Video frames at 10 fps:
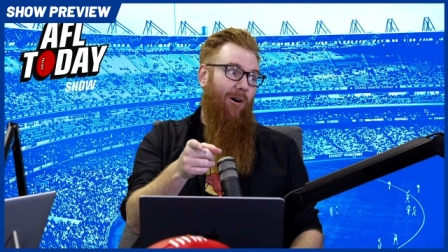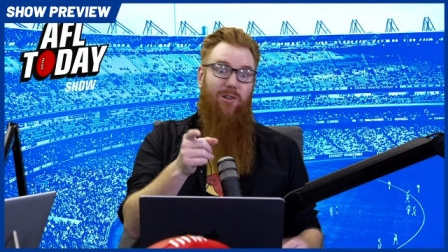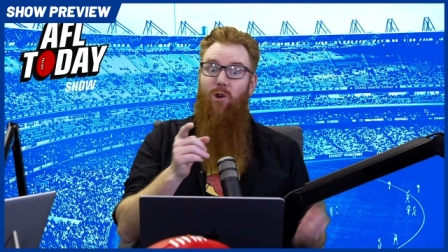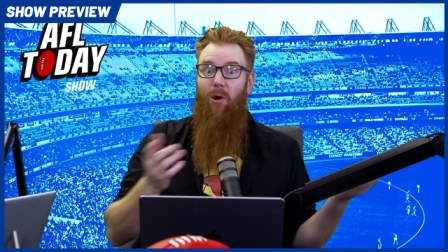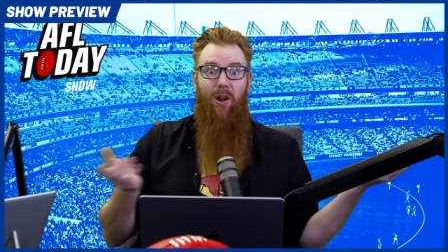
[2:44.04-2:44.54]

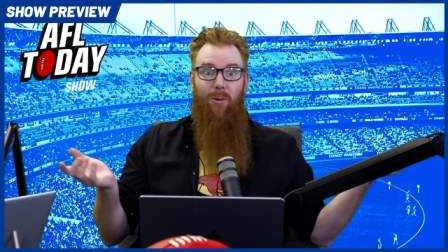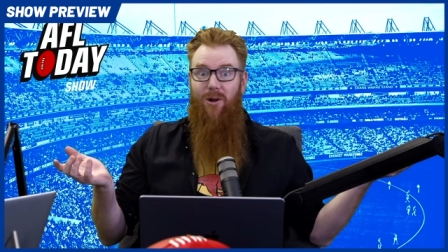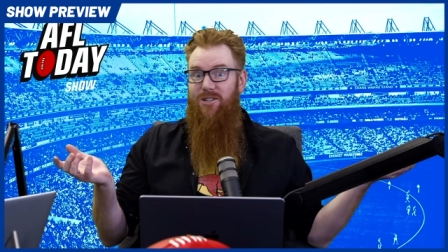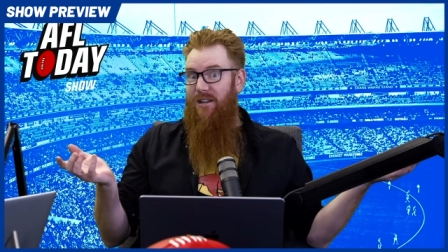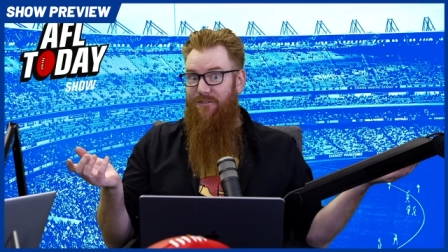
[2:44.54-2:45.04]
You're not
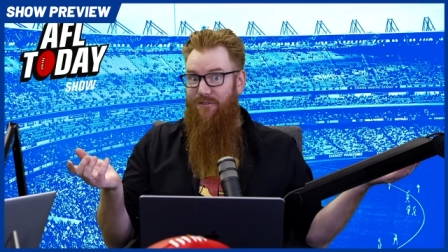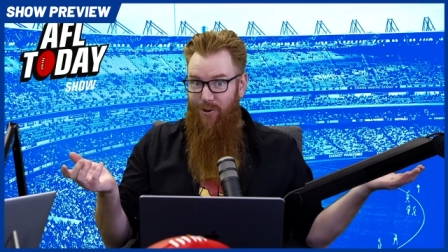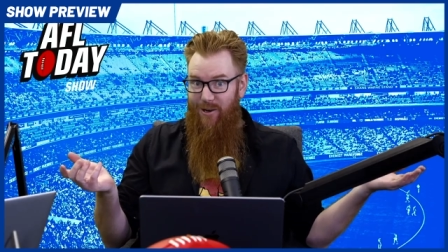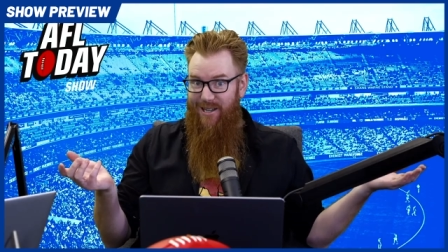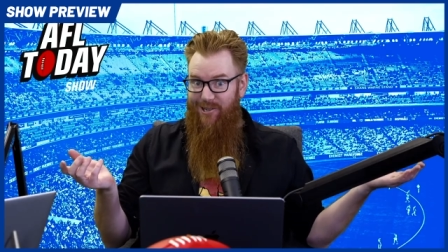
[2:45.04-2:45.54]
watching
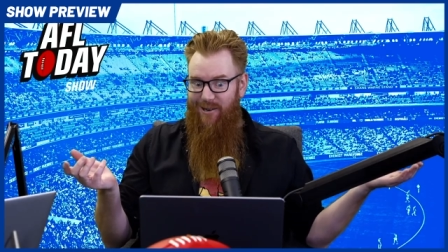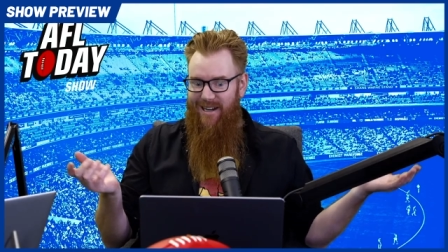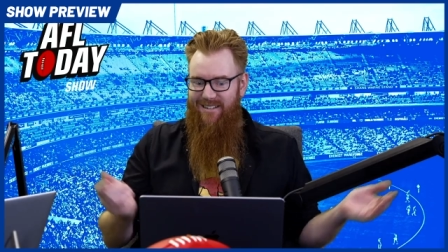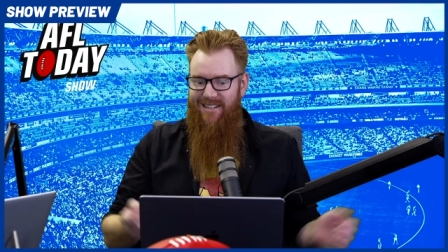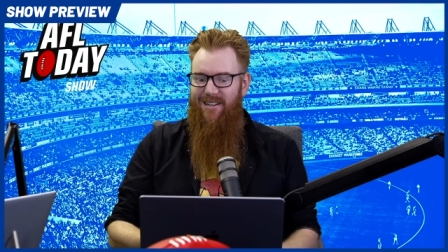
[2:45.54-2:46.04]
footy correctly.
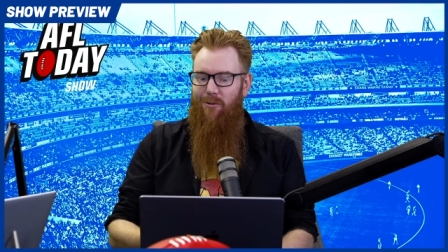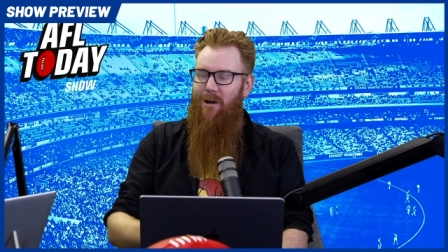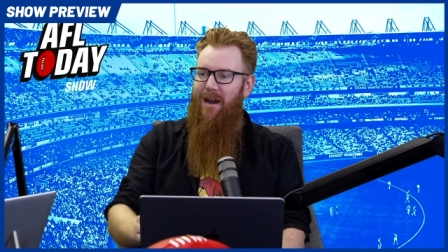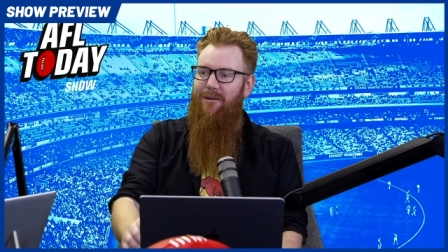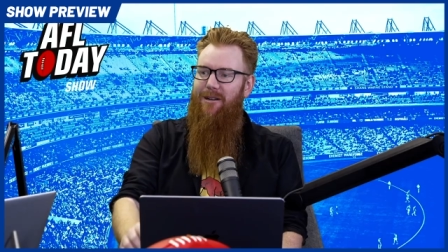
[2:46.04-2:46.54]
Does this so
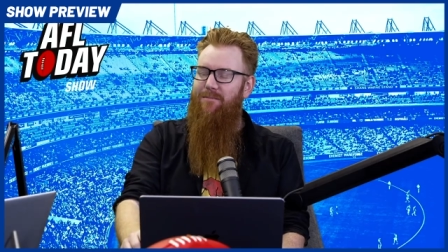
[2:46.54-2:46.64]
now wait a minute.